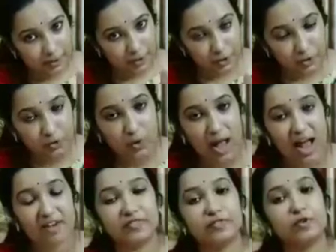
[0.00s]
You
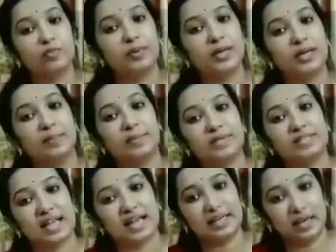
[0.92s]
have to be
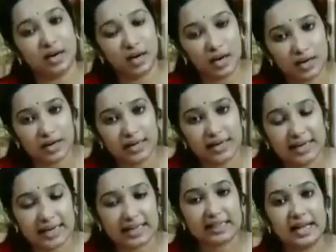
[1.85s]
beside her
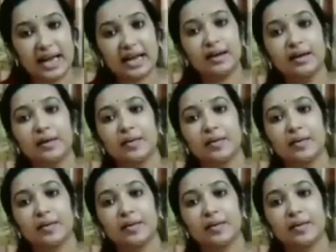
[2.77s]
in their